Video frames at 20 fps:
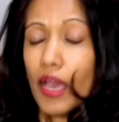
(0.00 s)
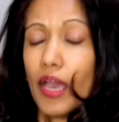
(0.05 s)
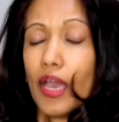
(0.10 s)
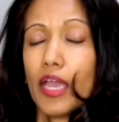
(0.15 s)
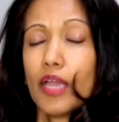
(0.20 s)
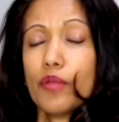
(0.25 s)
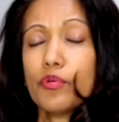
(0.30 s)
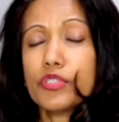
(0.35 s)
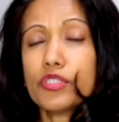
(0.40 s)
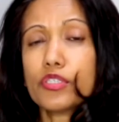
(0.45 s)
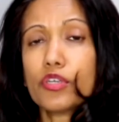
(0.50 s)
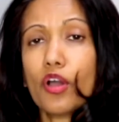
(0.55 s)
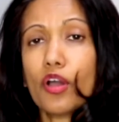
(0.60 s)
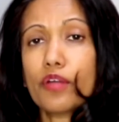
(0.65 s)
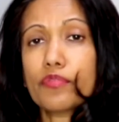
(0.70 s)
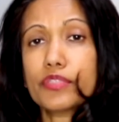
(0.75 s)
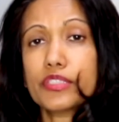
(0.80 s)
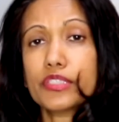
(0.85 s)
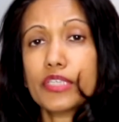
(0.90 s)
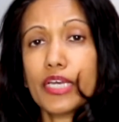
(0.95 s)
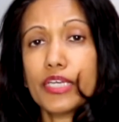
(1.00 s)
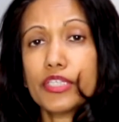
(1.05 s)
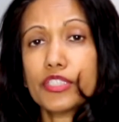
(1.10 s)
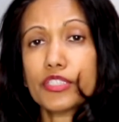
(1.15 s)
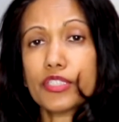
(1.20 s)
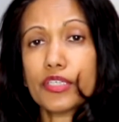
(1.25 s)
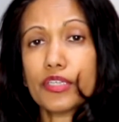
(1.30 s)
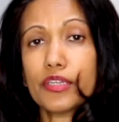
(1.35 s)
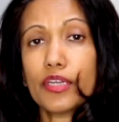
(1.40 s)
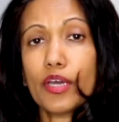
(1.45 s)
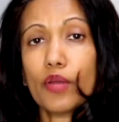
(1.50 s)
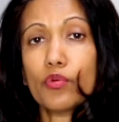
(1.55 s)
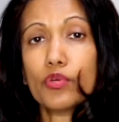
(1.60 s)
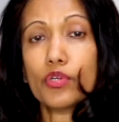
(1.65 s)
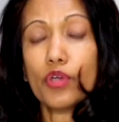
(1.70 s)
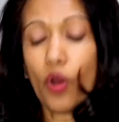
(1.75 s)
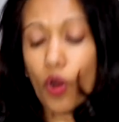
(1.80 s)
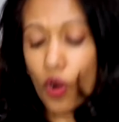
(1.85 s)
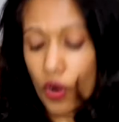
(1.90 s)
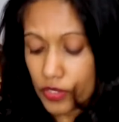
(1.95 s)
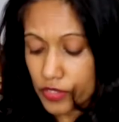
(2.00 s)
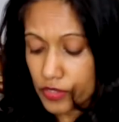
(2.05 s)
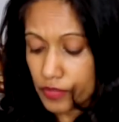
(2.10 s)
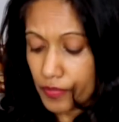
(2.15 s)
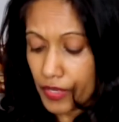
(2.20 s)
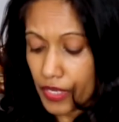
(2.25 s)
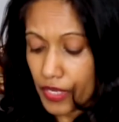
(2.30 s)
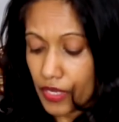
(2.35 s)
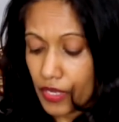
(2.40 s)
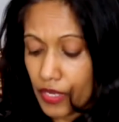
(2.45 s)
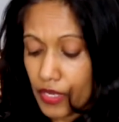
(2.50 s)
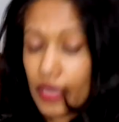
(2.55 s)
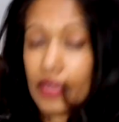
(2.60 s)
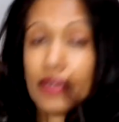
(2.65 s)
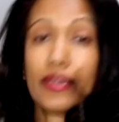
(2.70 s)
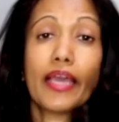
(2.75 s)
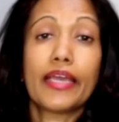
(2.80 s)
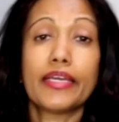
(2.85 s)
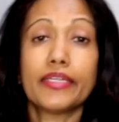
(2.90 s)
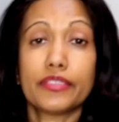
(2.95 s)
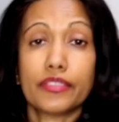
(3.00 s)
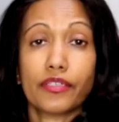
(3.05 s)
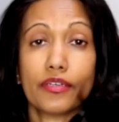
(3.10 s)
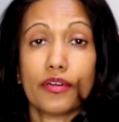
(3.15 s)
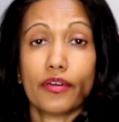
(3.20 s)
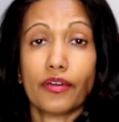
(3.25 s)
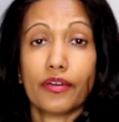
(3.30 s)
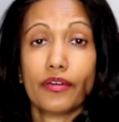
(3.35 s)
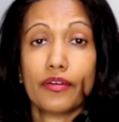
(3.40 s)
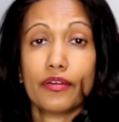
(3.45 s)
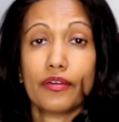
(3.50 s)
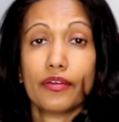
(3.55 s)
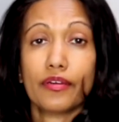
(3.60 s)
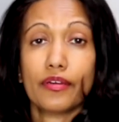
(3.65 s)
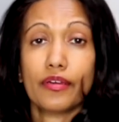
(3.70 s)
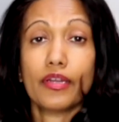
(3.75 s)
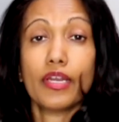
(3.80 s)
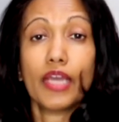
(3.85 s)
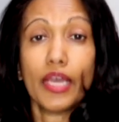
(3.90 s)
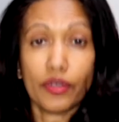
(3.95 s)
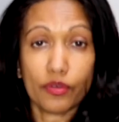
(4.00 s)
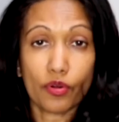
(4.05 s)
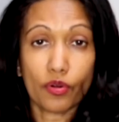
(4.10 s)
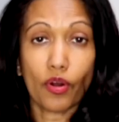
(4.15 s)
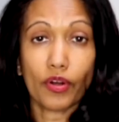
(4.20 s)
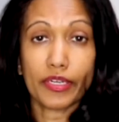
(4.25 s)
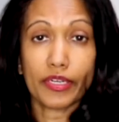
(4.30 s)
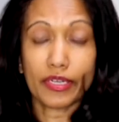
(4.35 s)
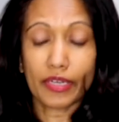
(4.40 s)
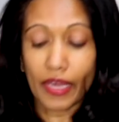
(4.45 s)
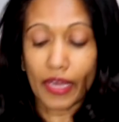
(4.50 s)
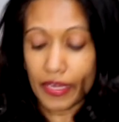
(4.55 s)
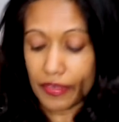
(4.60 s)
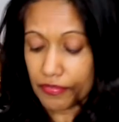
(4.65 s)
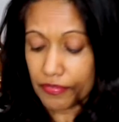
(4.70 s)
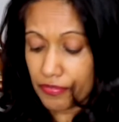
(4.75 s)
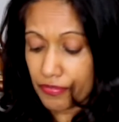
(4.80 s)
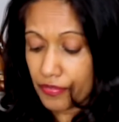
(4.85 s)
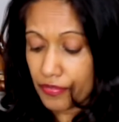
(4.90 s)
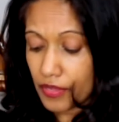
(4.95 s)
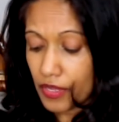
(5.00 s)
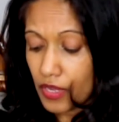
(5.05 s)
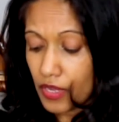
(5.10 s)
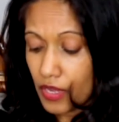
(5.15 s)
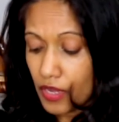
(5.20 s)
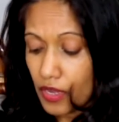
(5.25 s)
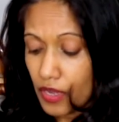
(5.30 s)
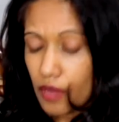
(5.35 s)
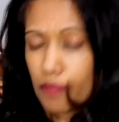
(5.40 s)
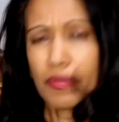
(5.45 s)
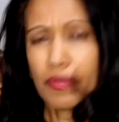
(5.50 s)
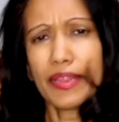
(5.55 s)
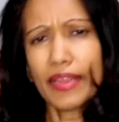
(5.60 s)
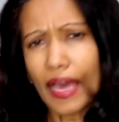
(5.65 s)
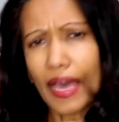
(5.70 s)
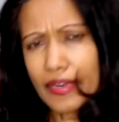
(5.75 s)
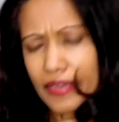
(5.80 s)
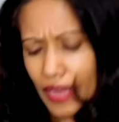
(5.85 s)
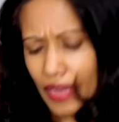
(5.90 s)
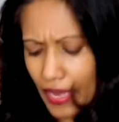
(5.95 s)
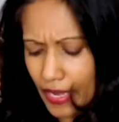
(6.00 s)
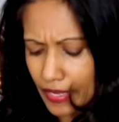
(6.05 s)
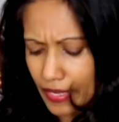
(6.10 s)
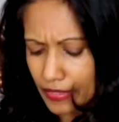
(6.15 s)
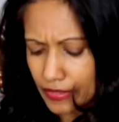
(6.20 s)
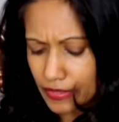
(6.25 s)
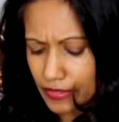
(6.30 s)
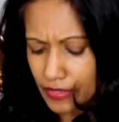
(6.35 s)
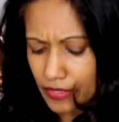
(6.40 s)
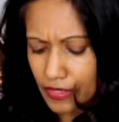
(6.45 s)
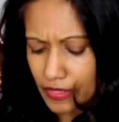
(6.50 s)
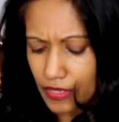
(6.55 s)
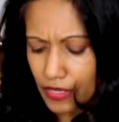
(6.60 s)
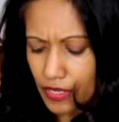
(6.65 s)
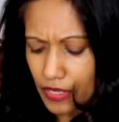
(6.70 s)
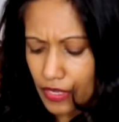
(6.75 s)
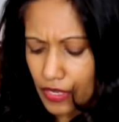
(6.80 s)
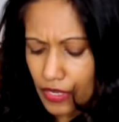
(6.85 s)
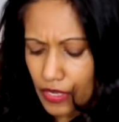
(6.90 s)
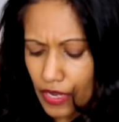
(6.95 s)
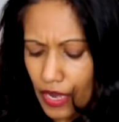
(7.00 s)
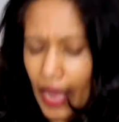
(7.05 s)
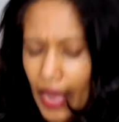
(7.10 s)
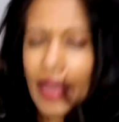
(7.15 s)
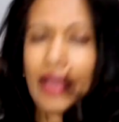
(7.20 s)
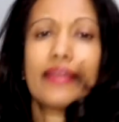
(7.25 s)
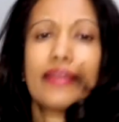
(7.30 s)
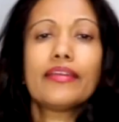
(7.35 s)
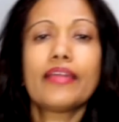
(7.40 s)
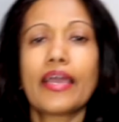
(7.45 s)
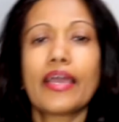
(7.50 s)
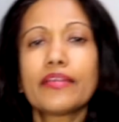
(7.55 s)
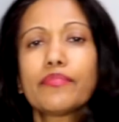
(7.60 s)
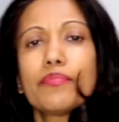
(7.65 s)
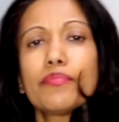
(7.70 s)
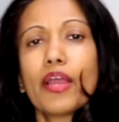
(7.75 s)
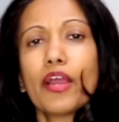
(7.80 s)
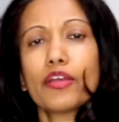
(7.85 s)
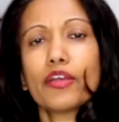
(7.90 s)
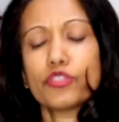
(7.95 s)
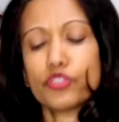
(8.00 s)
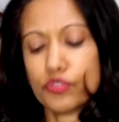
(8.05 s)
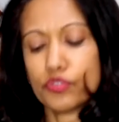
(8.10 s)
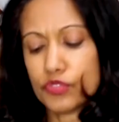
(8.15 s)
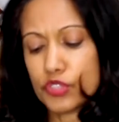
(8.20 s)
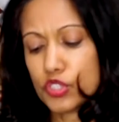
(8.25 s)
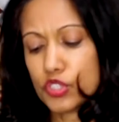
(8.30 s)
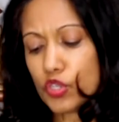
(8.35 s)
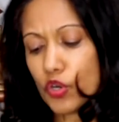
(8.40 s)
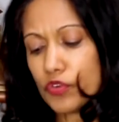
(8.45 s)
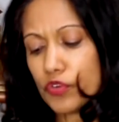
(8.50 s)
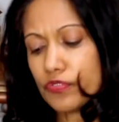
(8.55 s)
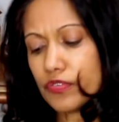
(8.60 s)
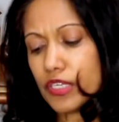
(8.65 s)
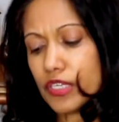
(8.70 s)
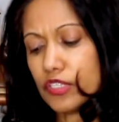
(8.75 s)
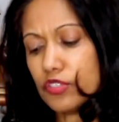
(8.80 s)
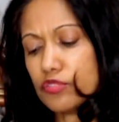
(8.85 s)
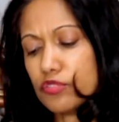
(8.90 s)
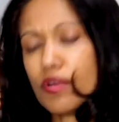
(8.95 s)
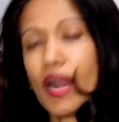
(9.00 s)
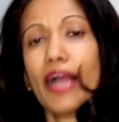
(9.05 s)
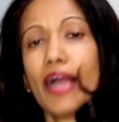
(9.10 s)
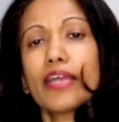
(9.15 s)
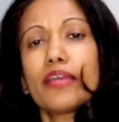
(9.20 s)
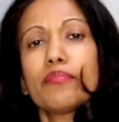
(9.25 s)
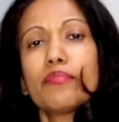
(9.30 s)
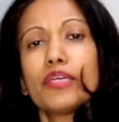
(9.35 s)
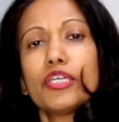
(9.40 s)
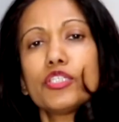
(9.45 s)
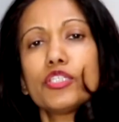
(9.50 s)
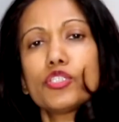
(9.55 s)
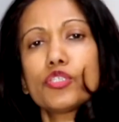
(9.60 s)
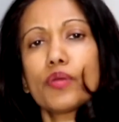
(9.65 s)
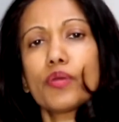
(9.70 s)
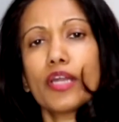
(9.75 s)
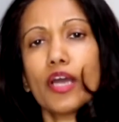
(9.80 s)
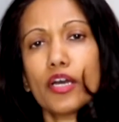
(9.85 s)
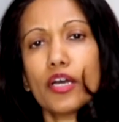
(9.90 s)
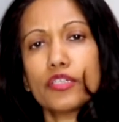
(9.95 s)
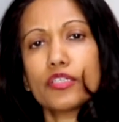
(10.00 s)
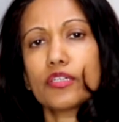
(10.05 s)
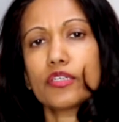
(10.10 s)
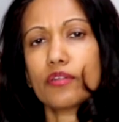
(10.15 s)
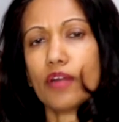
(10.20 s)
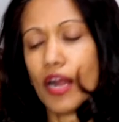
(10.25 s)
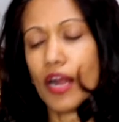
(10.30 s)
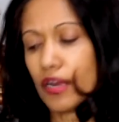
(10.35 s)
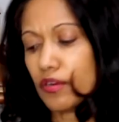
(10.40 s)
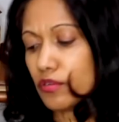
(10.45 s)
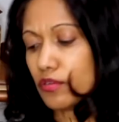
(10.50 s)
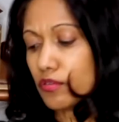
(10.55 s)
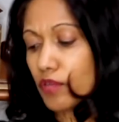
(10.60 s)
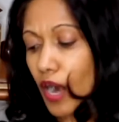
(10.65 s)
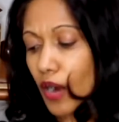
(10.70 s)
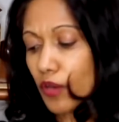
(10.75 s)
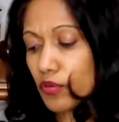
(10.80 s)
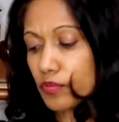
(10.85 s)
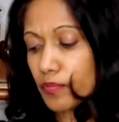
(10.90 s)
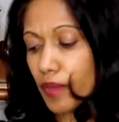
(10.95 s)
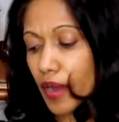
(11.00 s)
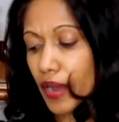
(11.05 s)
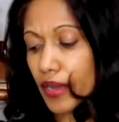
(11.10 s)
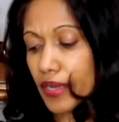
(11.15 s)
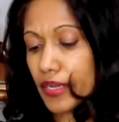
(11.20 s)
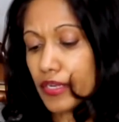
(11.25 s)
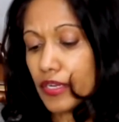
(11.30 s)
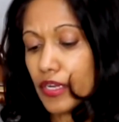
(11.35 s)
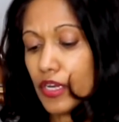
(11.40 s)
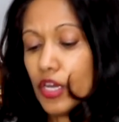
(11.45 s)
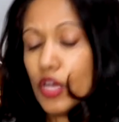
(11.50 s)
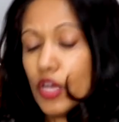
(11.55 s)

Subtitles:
It was a conversation that would haunt me later on in life. But that night, I had nightmares of Sophie dragging me to an underground mine